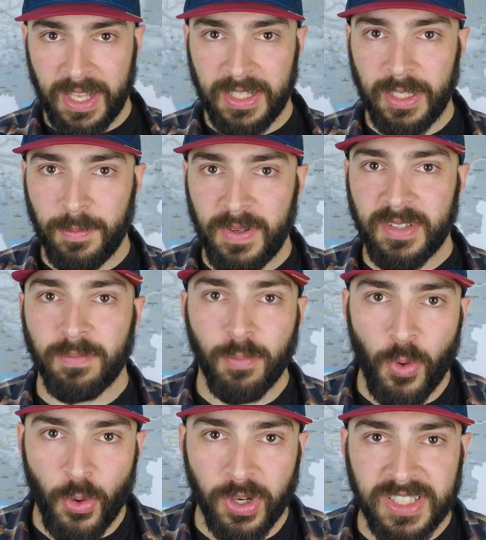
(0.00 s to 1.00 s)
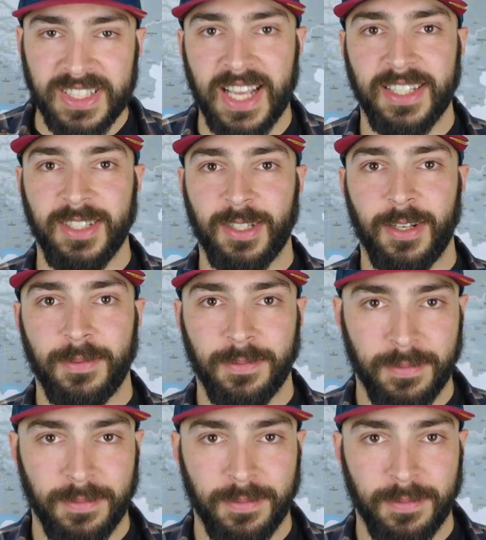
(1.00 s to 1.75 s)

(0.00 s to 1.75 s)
little bit more technical.